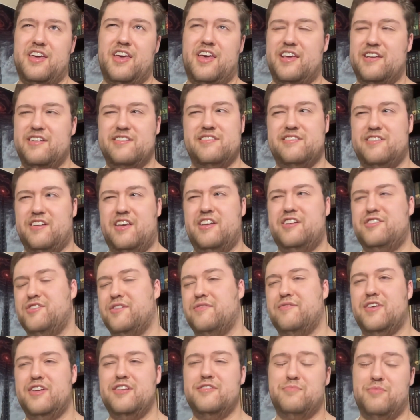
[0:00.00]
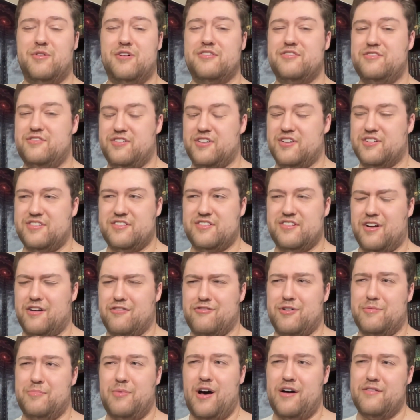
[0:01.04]
is each of these books just a
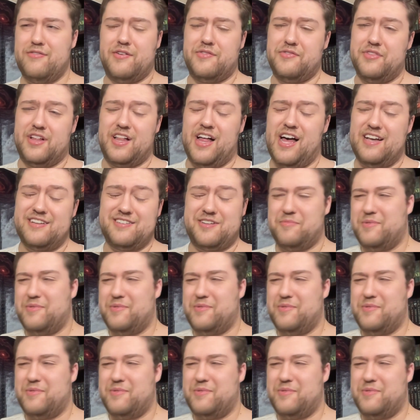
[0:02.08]
ripoff of the last?